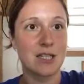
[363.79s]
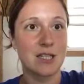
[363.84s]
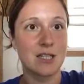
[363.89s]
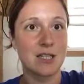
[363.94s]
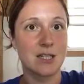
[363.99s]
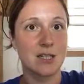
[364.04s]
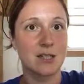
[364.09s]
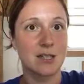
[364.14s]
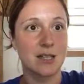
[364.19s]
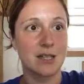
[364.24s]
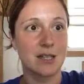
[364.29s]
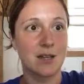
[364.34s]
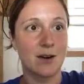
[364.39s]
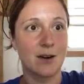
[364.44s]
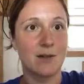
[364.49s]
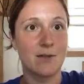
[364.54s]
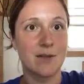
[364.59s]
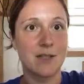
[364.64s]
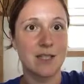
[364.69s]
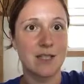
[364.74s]
He's still in the
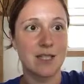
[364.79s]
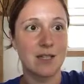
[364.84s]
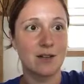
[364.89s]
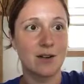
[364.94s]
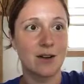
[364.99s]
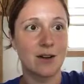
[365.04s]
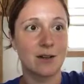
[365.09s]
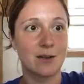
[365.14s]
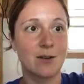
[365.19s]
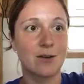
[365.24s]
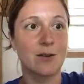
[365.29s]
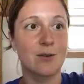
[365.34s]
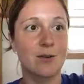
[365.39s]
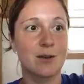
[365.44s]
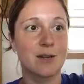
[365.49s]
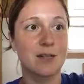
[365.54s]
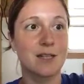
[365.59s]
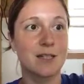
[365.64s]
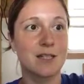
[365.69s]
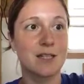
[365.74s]
office here on
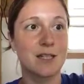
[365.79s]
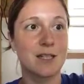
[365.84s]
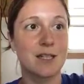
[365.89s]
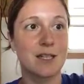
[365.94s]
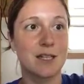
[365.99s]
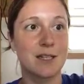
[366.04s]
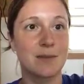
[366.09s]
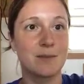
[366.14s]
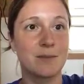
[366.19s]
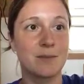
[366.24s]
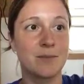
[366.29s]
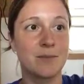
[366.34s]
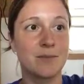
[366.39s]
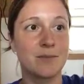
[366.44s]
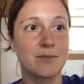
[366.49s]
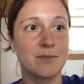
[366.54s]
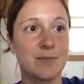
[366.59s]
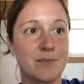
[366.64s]
quarantine.